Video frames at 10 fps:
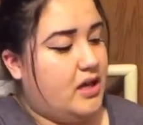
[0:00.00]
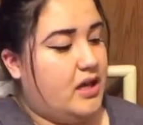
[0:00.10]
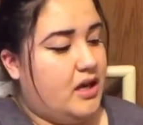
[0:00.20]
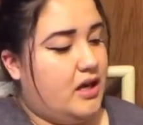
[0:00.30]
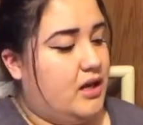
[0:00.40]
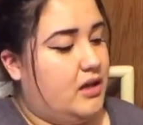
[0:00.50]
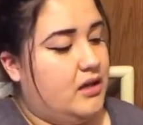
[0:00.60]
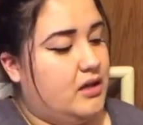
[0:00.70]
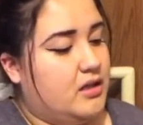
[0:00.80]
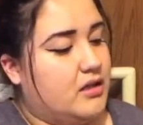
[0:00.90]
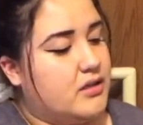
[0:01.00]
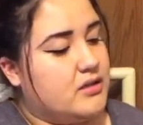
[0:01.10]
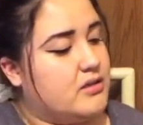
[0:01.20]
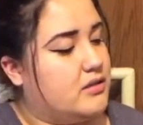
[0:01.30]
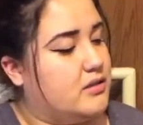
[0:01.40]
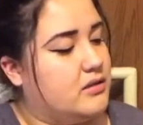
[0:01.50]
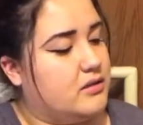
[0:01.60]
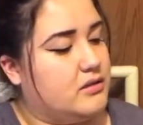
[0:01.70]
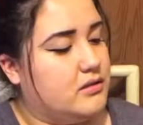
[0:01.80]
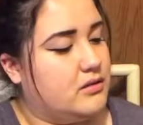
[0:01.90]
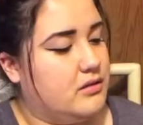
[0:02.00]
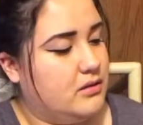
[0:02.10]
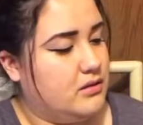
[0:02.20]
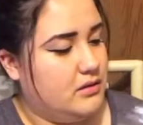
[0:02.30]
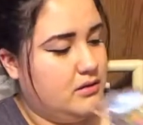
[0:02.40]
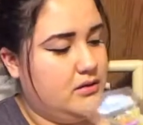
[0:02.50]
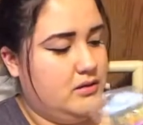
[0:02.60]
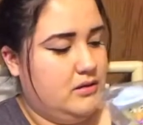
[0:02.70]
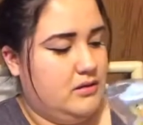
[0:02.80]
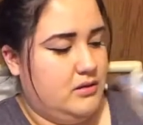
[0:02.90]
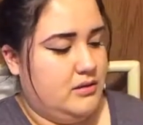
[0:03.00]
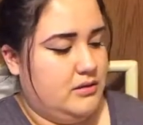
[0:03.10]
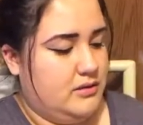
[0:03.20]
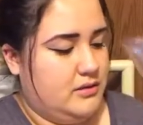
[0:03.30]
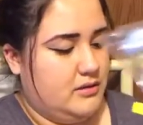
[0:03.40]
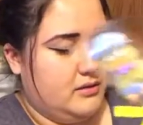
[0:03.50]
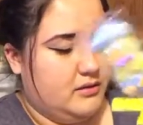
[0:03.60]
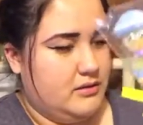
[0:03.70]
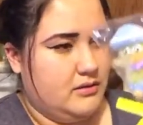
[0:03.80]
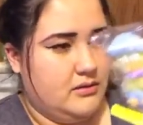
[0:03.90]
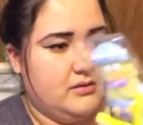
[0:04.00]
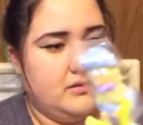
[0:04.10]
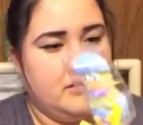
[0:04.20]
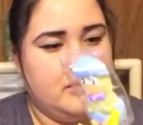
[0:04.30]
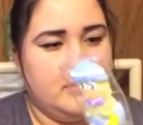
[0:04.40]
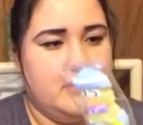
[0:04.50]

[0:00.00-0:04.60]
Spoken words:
Nobody speaks.